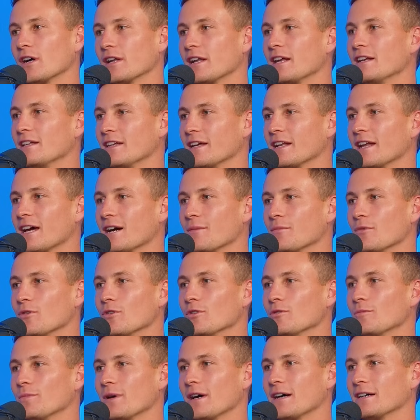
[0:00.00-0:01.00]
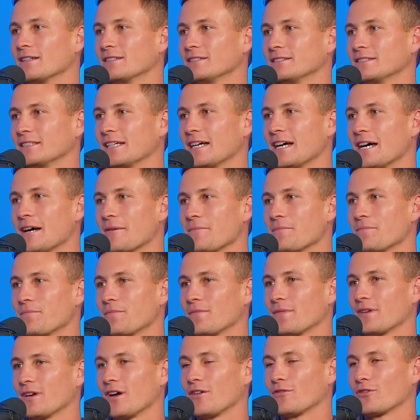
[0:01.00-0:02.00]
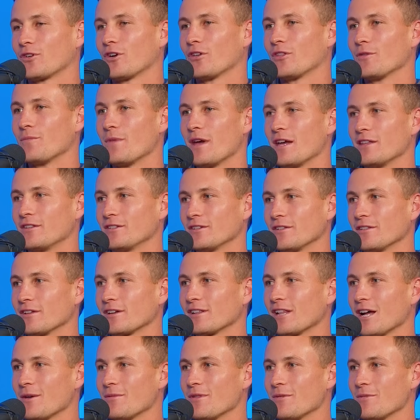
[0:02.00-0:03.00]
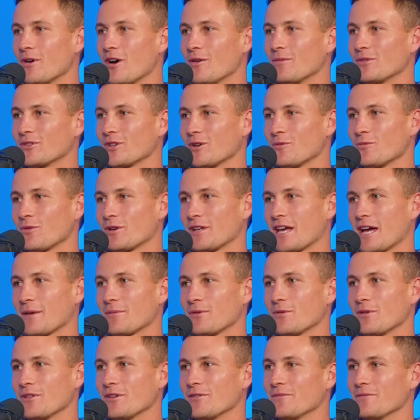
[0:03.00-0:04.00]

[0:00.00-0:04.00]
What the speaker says: I need to get out more, but I've got the mantle at the club at the moment, so I'm pretty happy with it.